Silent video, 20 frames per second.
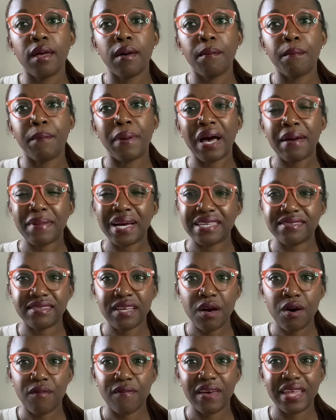by
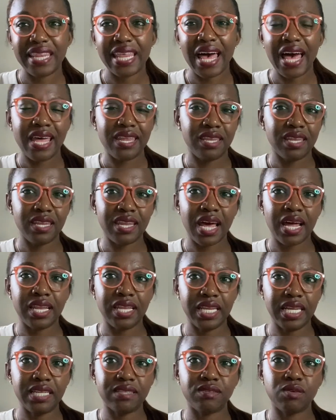myself and that I did not
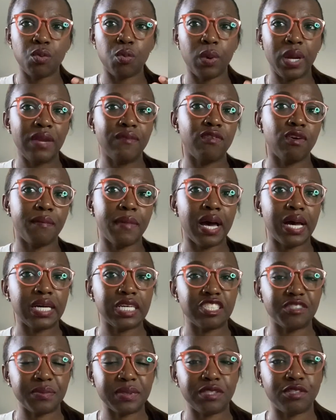need to wait for my
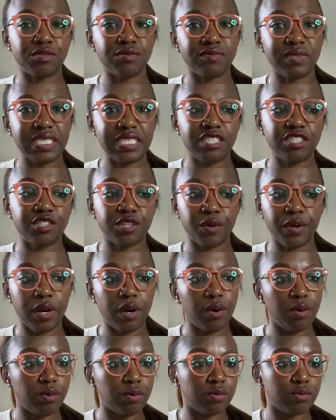husband to reach certain
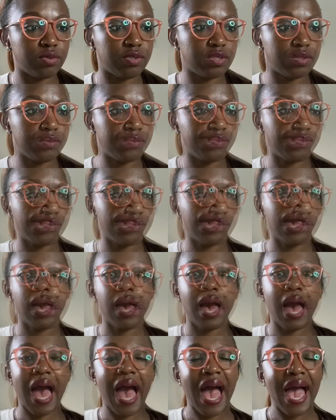goals.
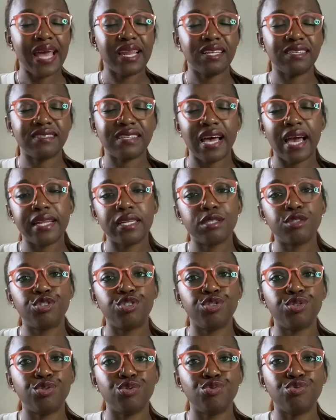I decided
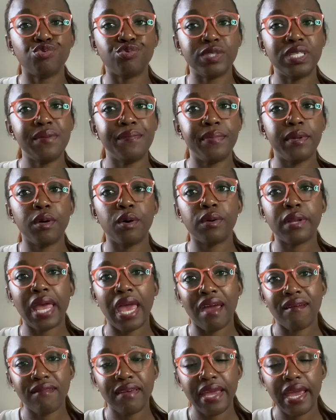to rebuild
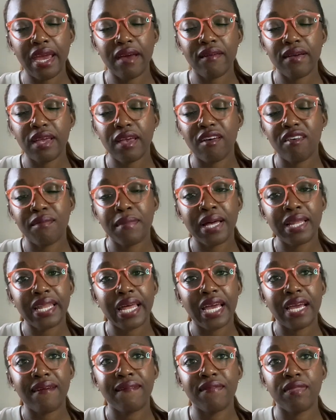every area of my
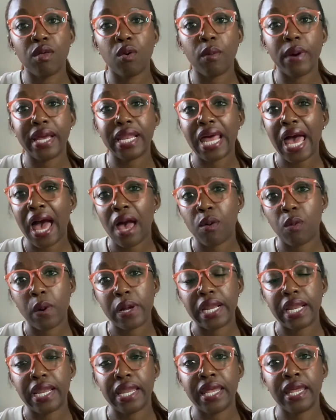life the way that I
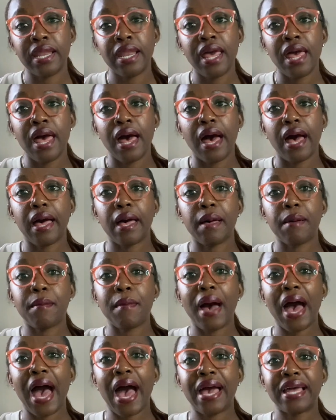wanted it.
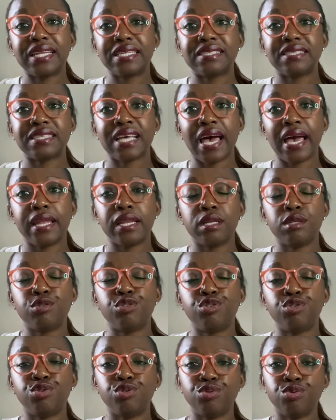I decided
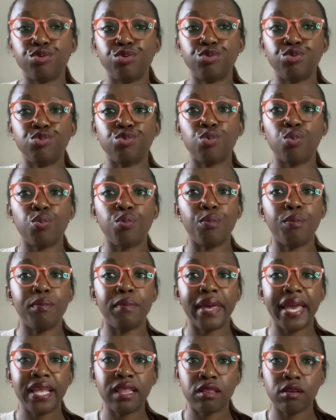to
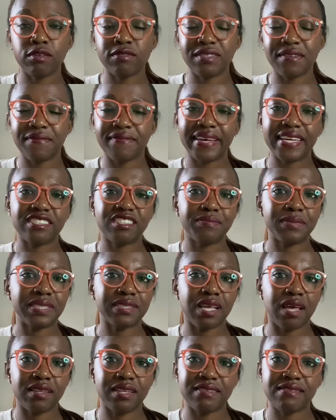make those investments.
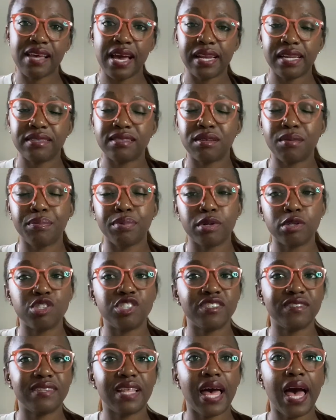I decided to
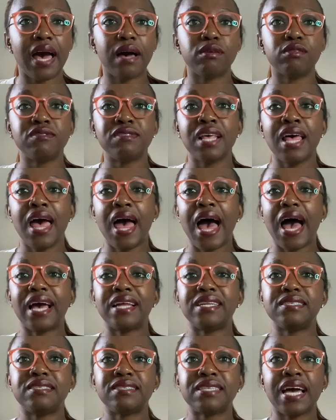purchase the house. I
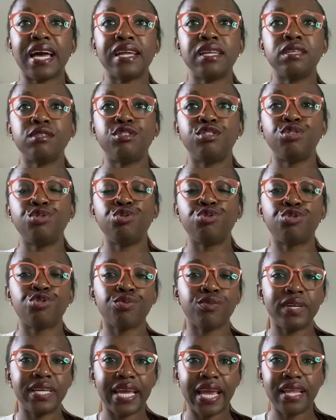decided to
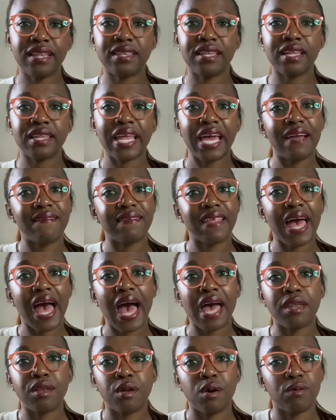create the life that
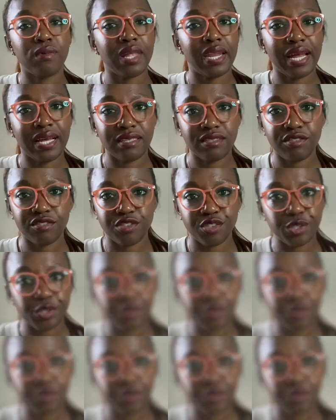I know that I deserve.